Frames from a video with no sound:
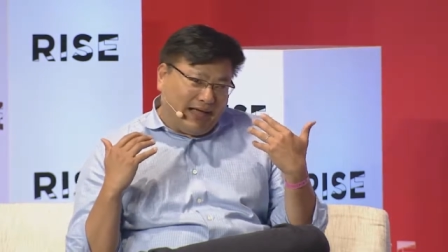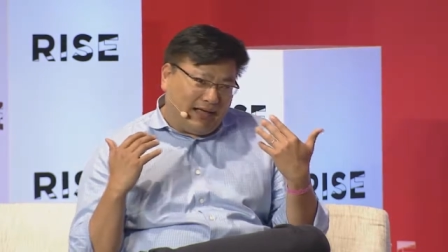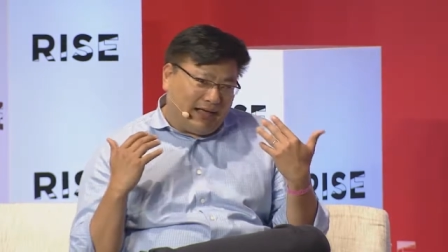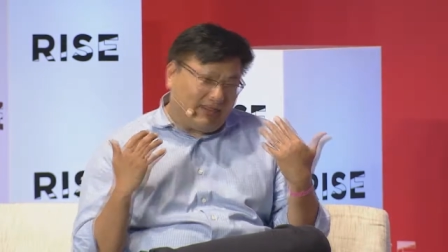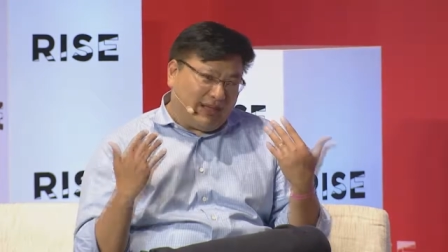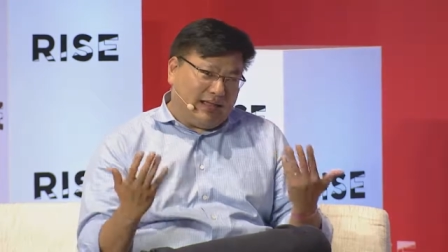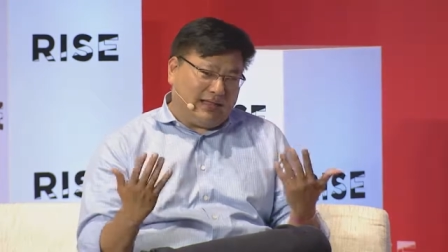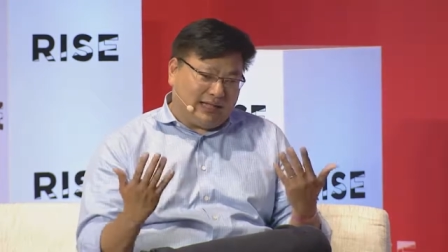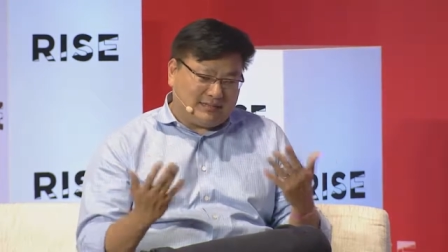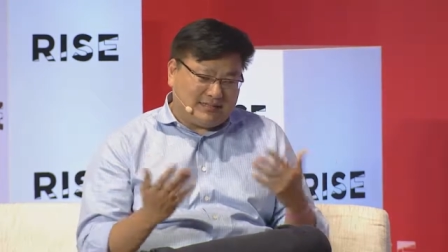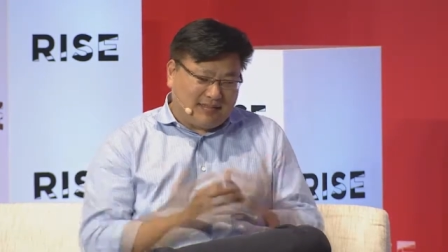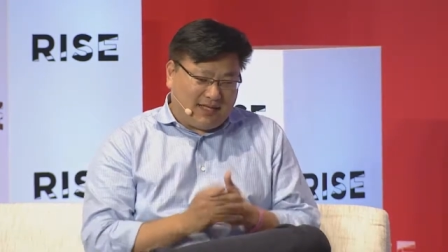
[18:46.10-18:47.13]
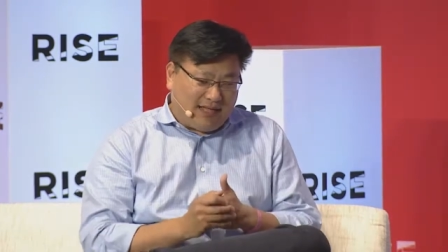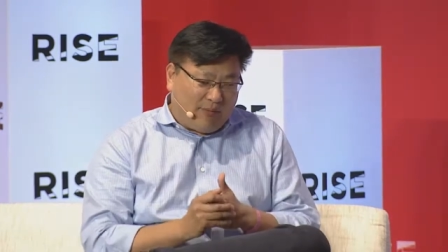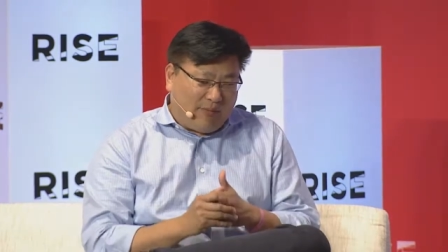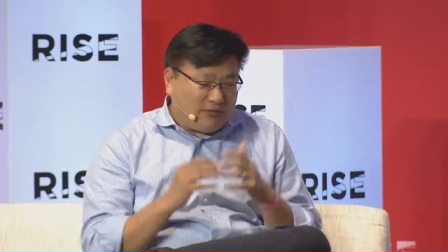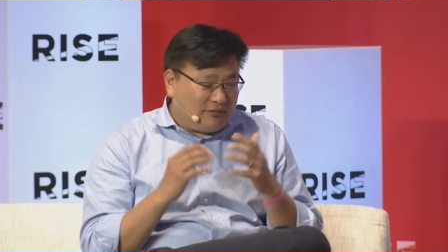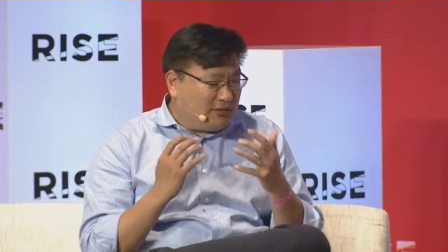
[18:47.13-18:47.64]
I, I like to say that
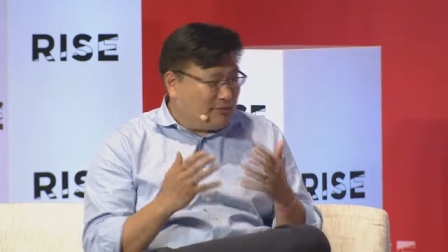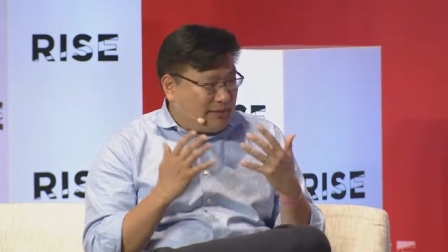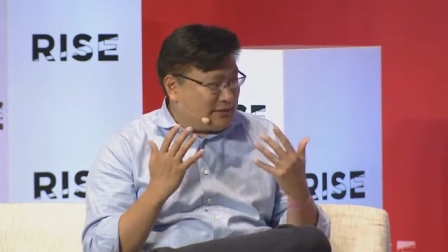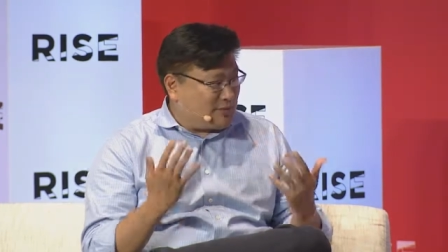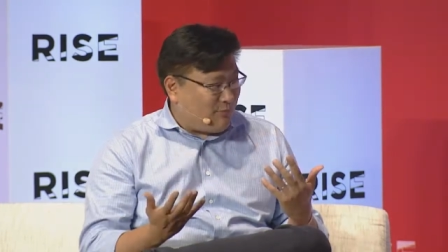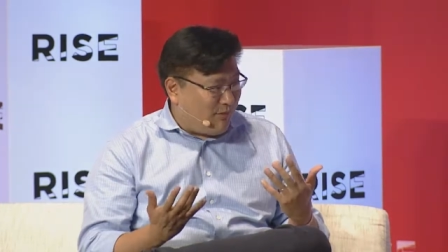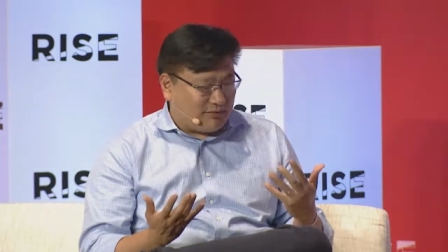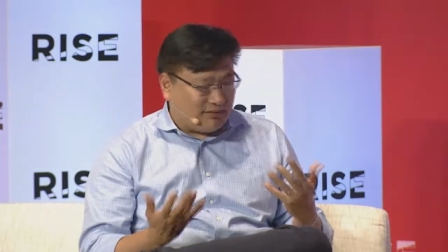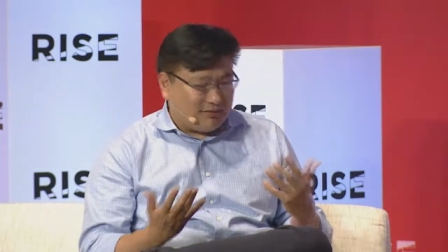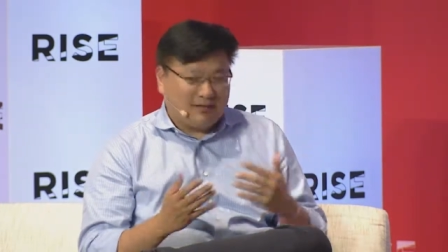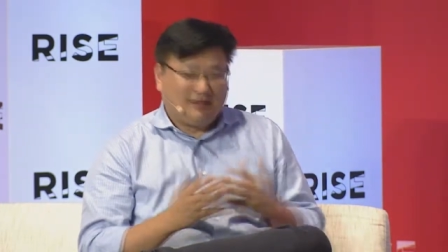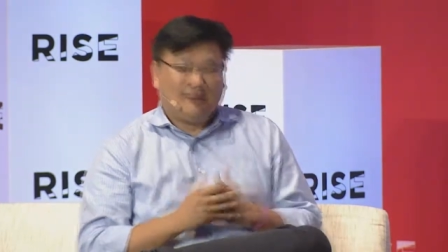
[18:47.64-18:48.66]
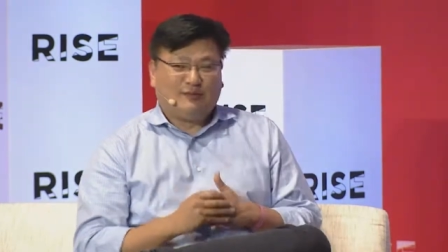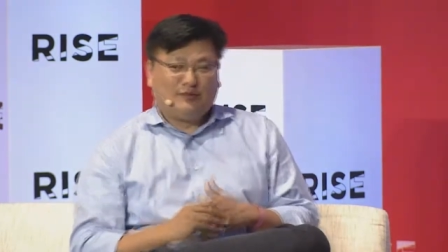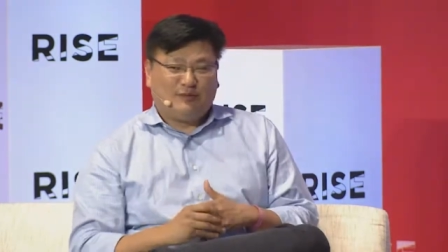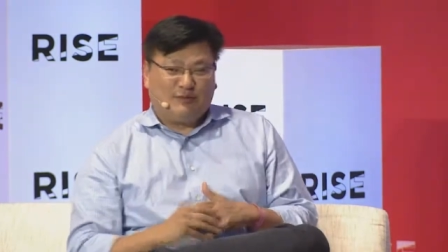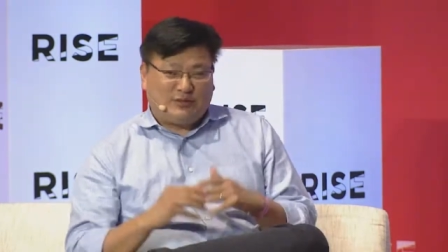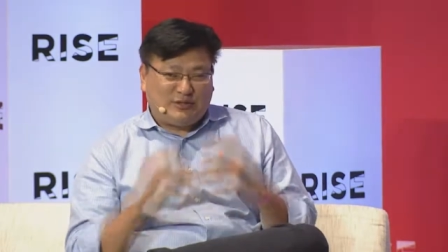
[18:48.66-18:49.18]
we don't need to be smarter,
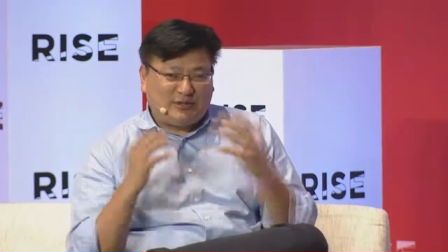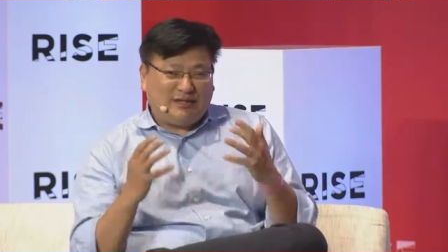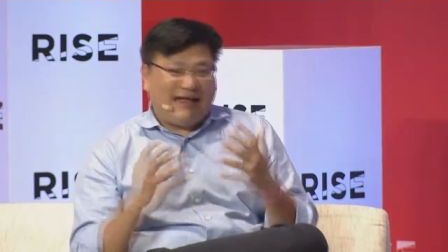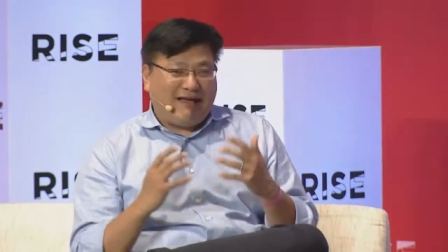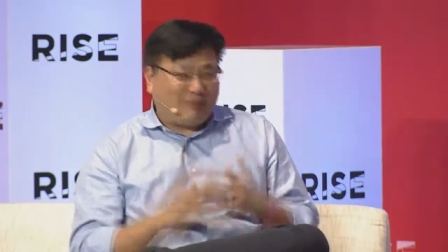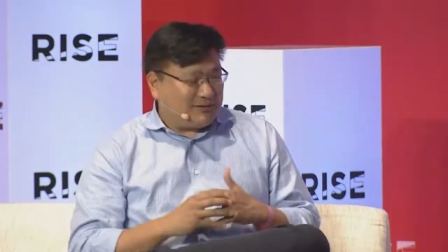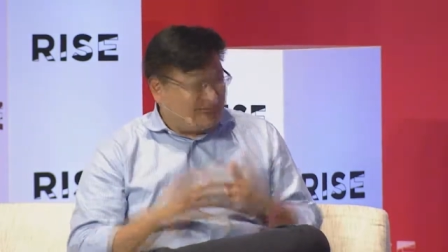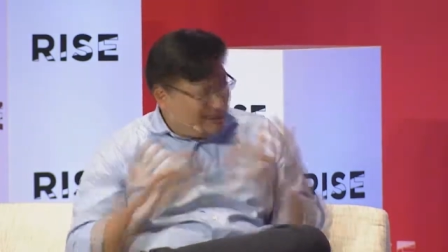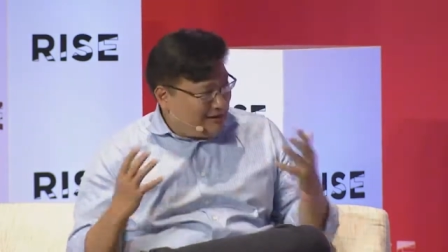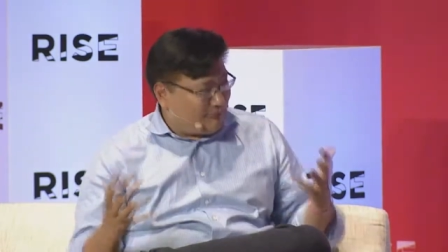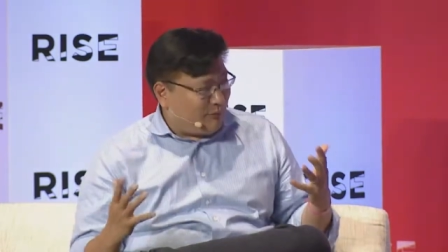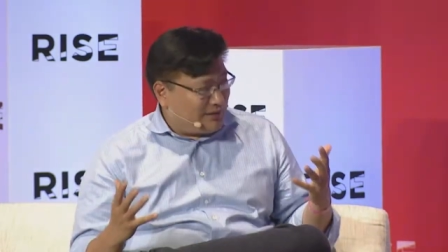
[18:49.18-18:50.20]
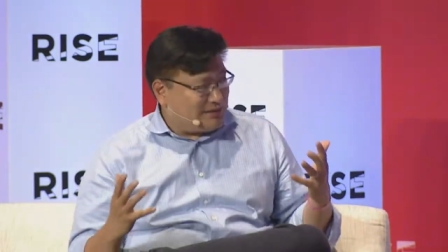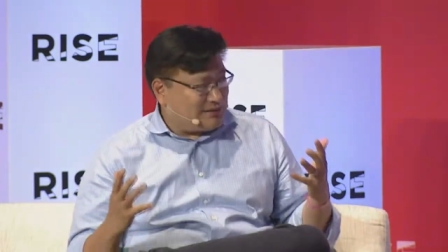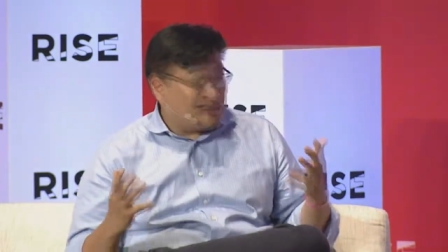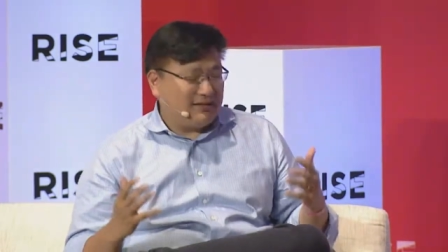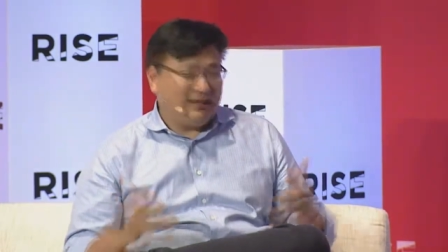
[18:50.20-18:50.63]
we just need to have more data points.